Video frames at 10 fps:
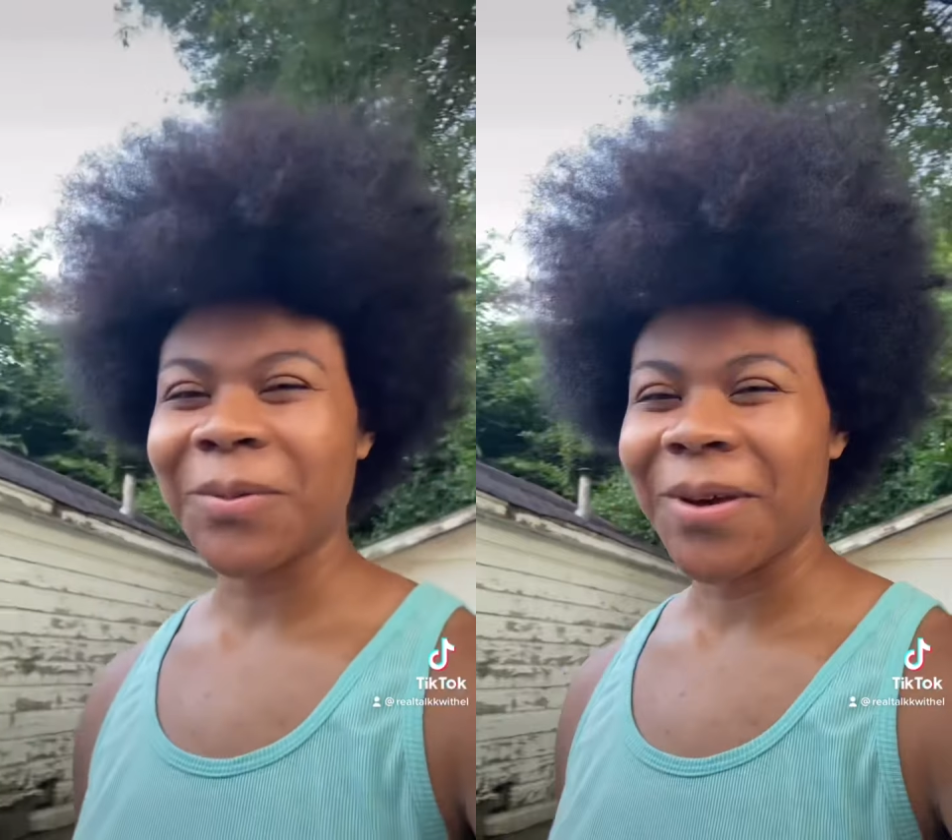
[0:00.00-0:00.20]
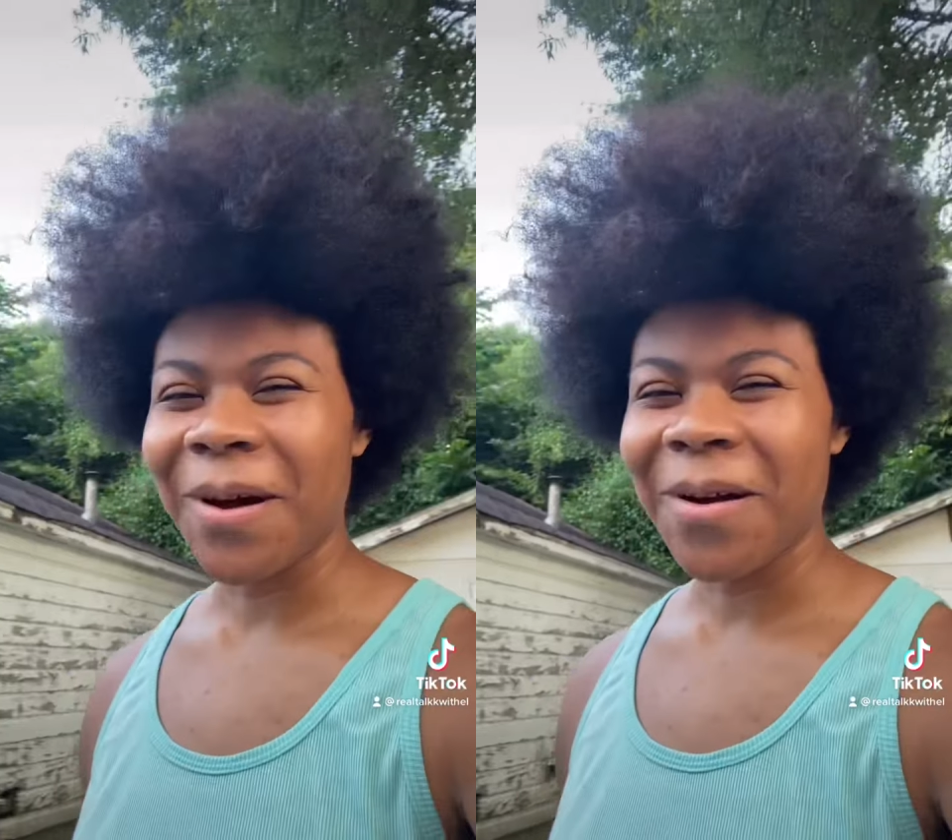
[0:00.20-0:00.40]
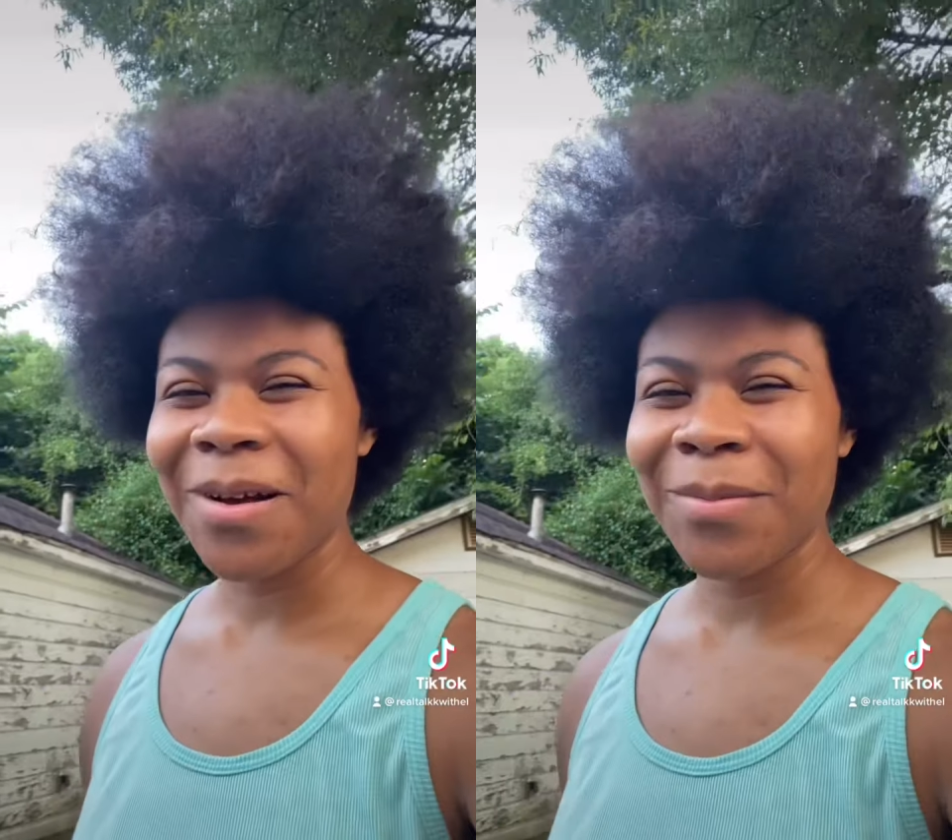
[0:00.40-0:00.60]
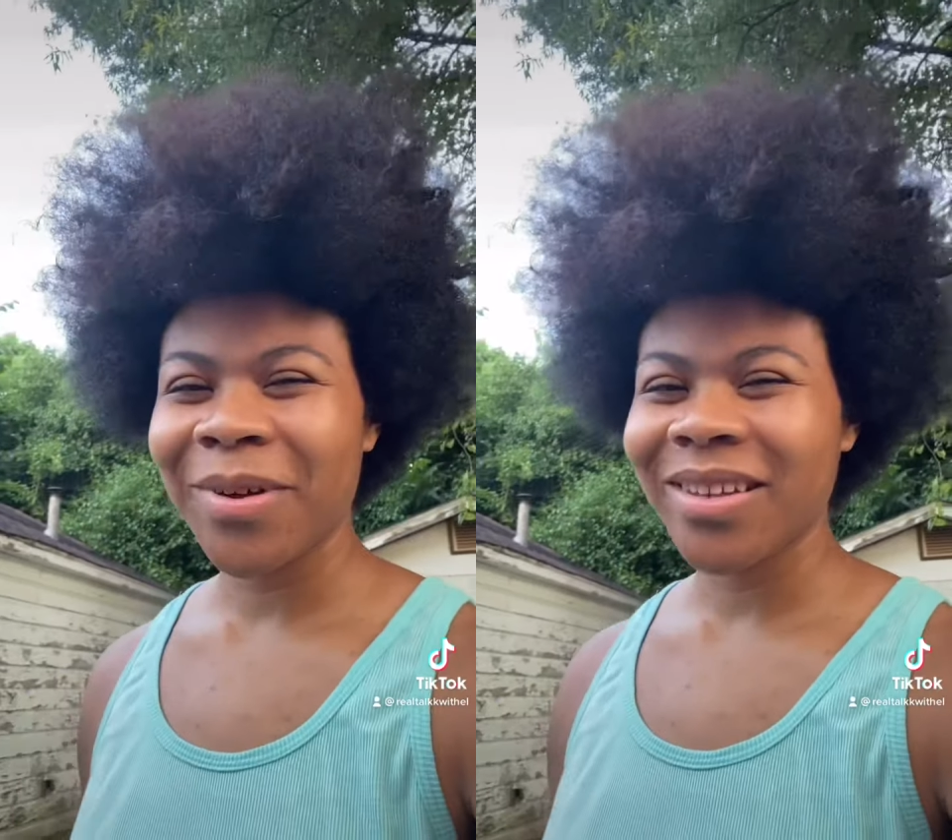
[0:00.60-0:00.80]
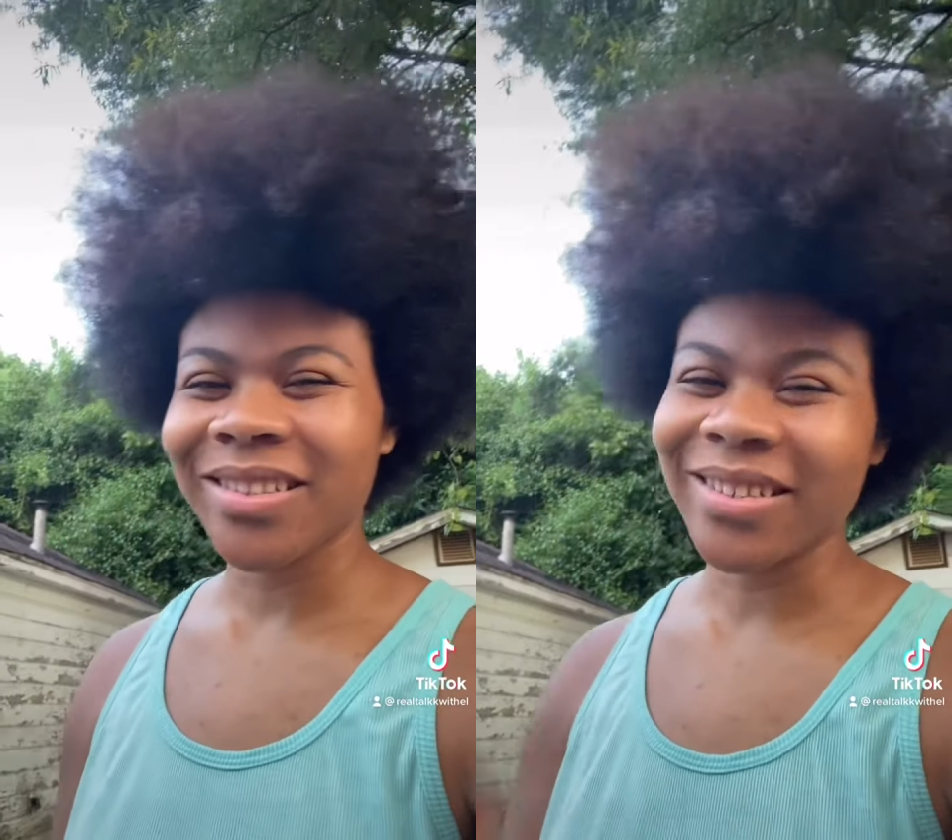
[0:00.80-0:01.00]
we are
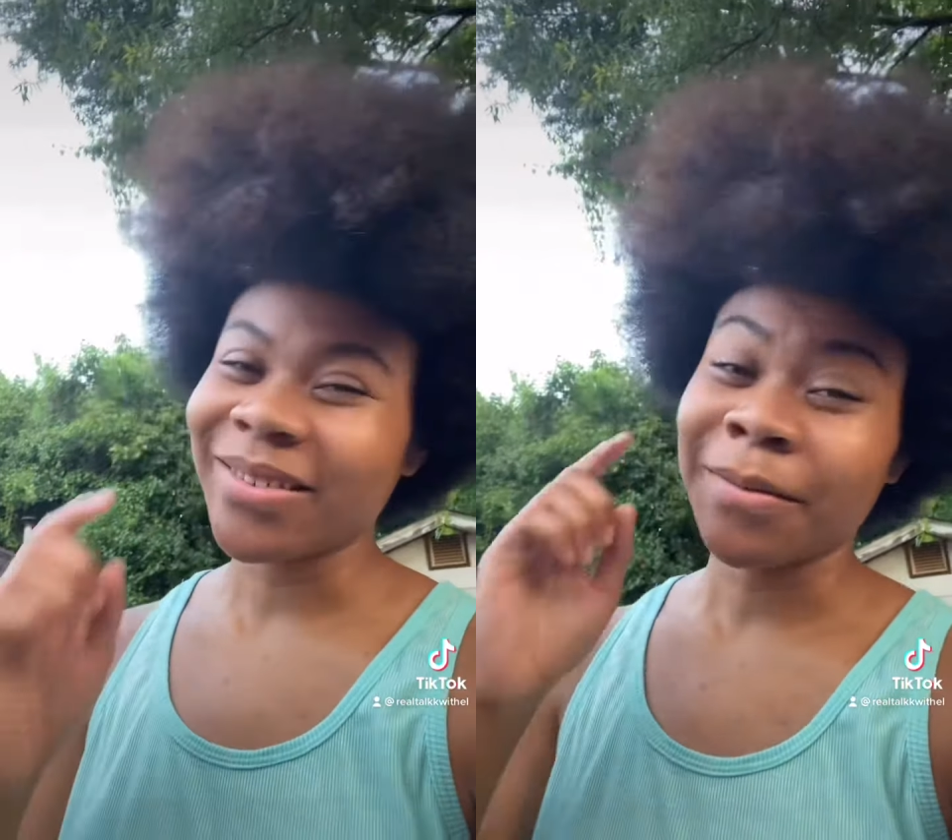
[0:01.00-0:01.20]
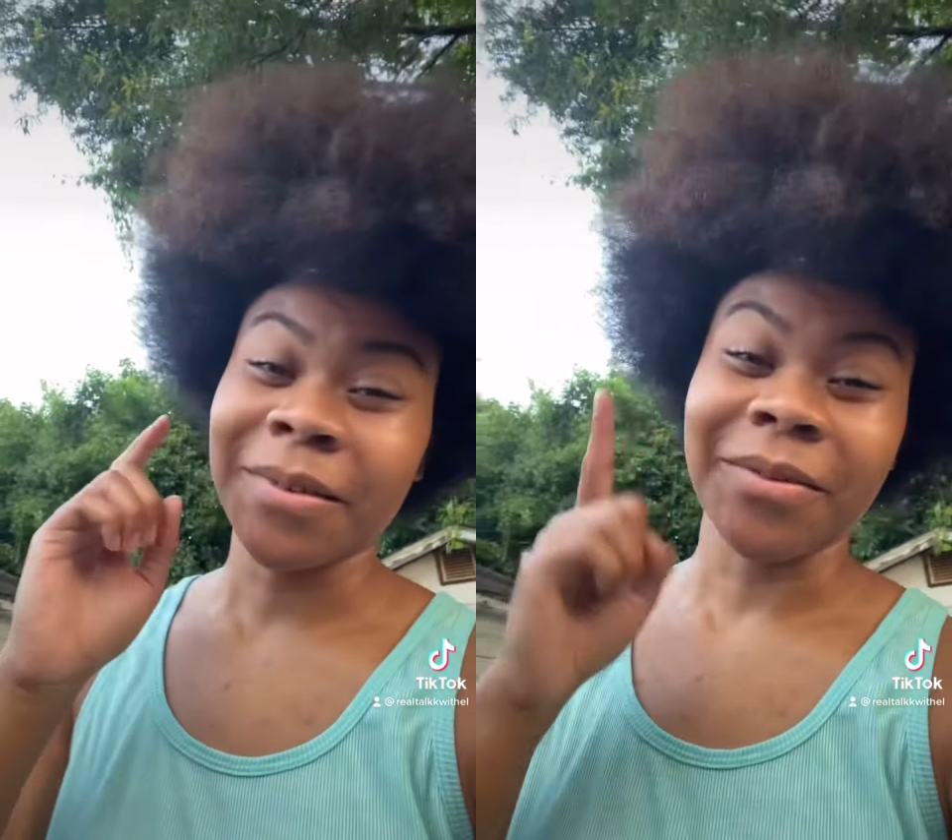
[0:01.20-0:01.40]
unboxing something